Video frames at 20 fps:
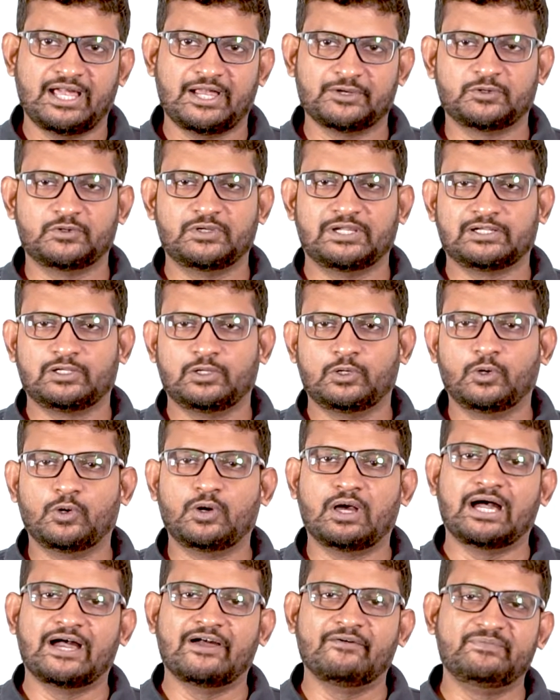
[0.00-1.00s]
I've done at
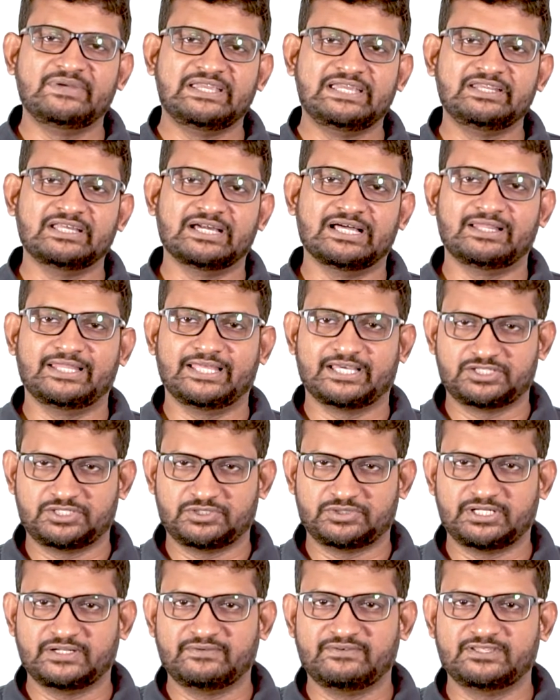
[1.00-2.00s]
law. I've been a
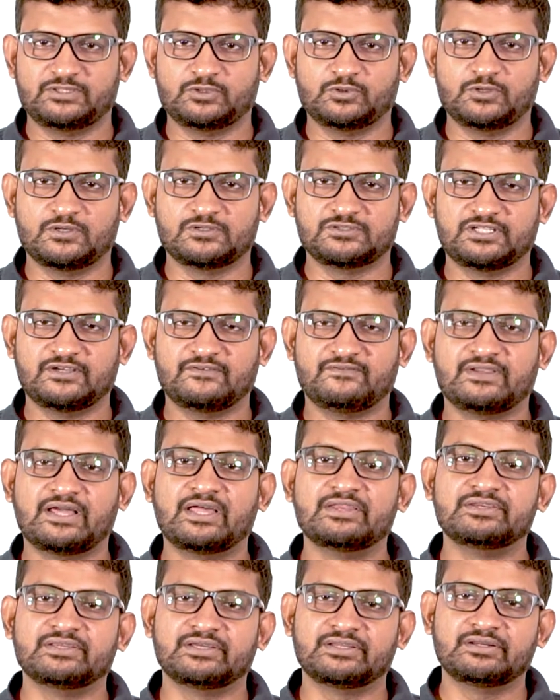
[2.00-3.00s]
lecturer with the University of
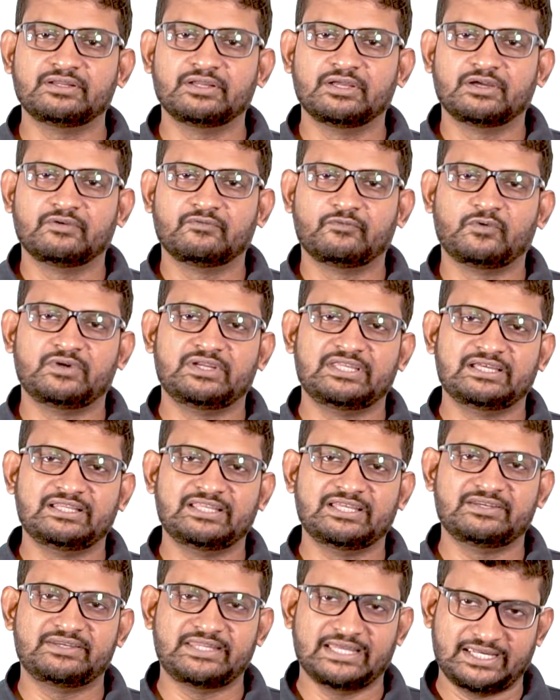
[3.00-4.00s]
London for
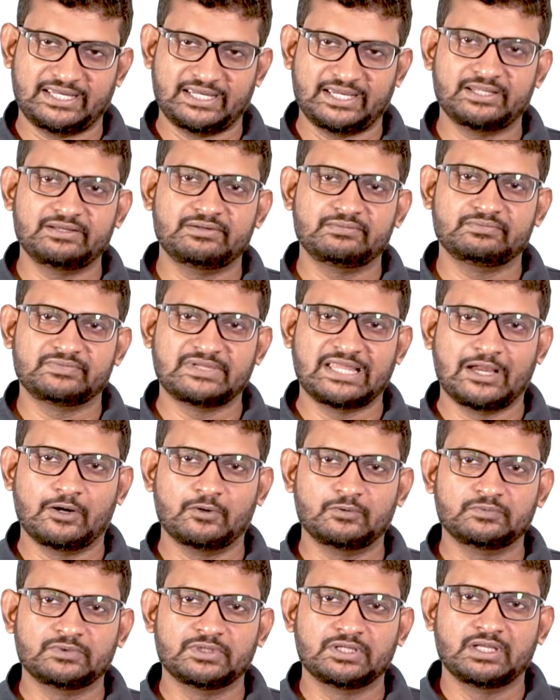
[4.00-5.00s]
nearly a decade
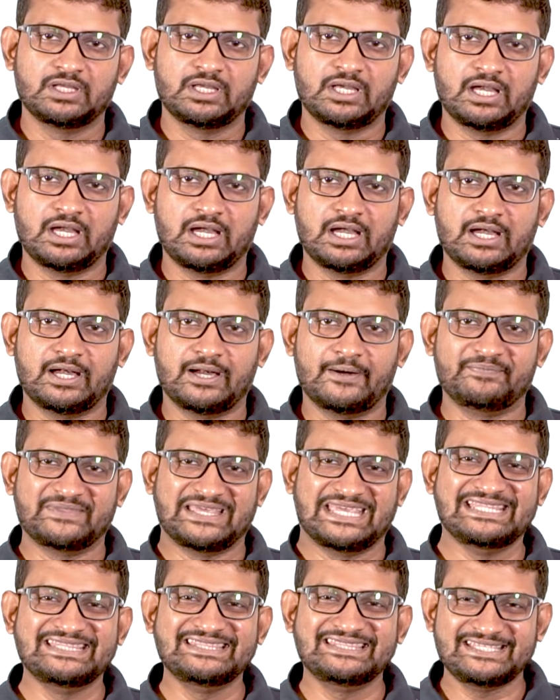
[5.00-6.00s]
now.
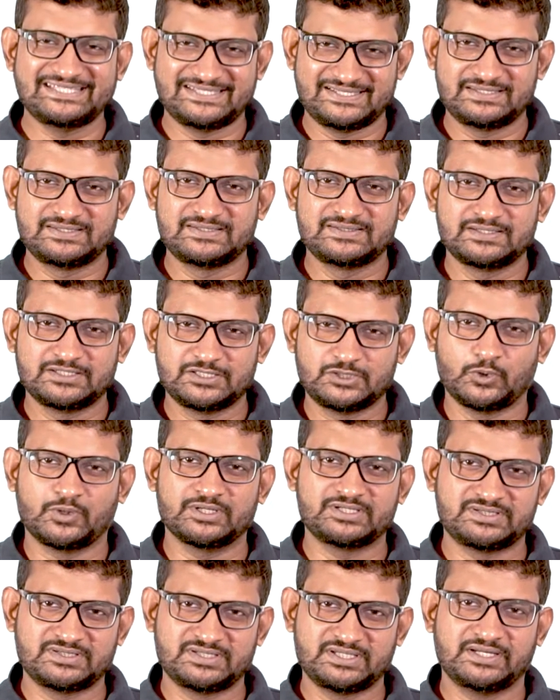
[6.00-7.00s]
In this
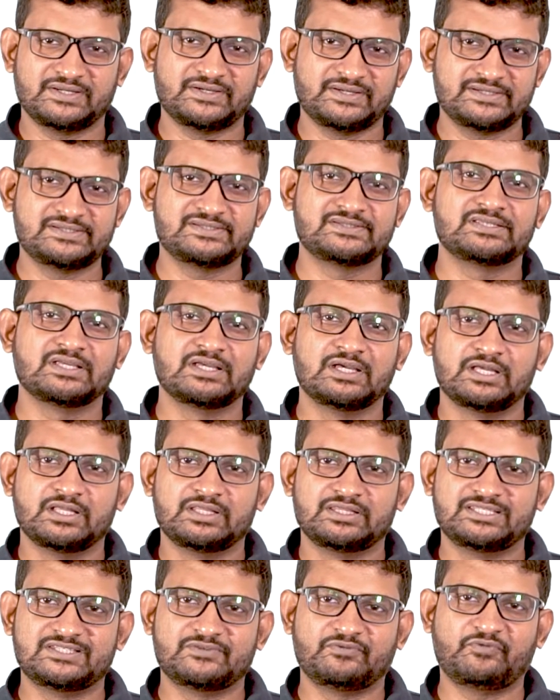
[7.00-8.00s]
short series,
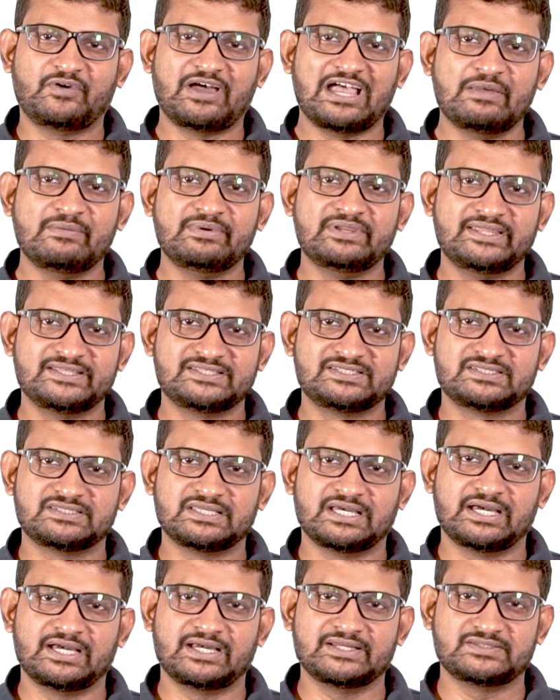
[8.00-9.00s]
this 5 minutes
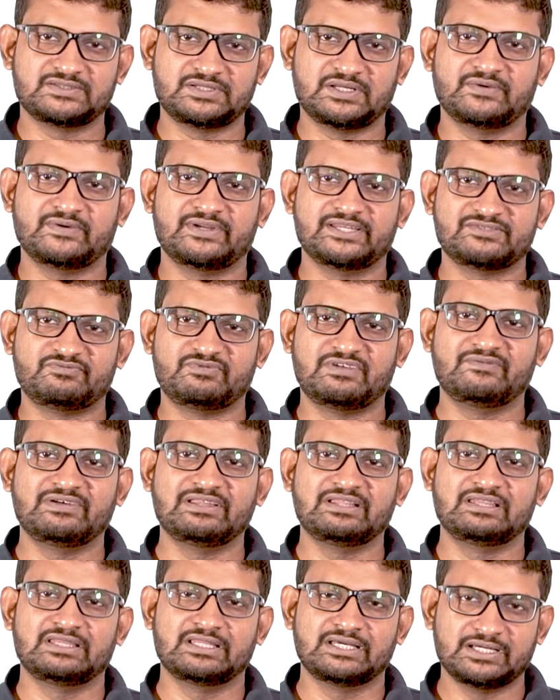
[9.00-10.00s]
series, we
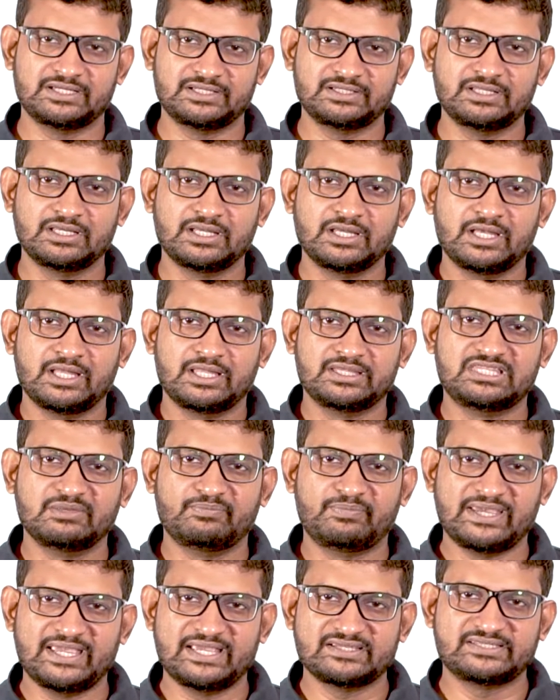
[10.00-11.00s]
will learn the
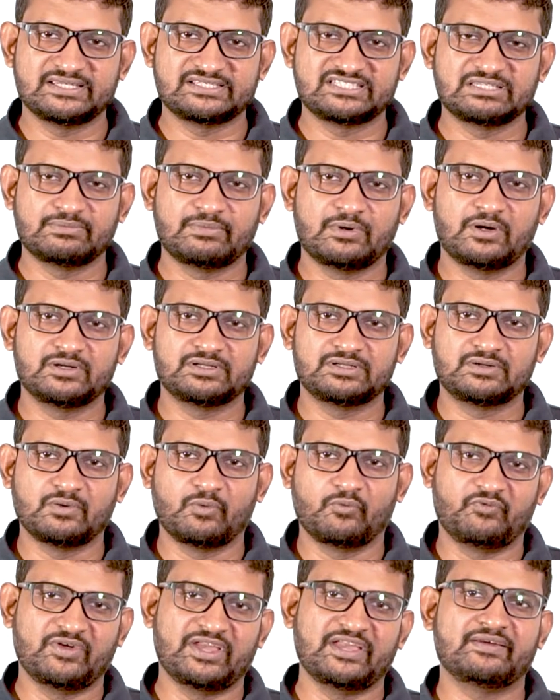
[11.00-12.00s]
basics about
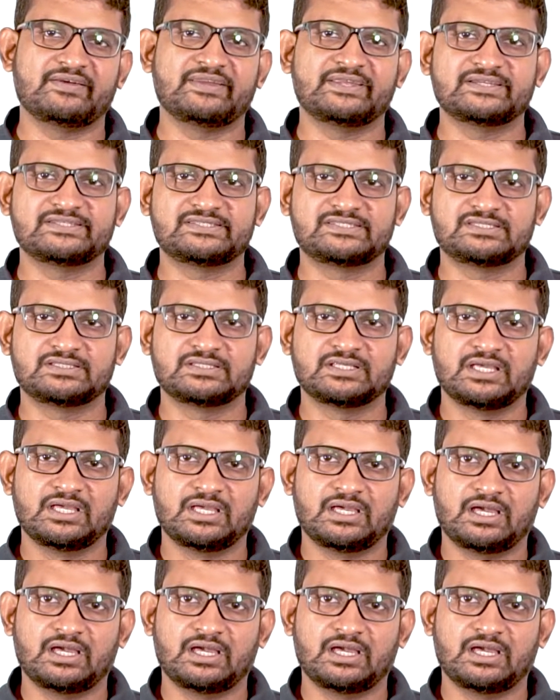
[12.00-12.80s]
various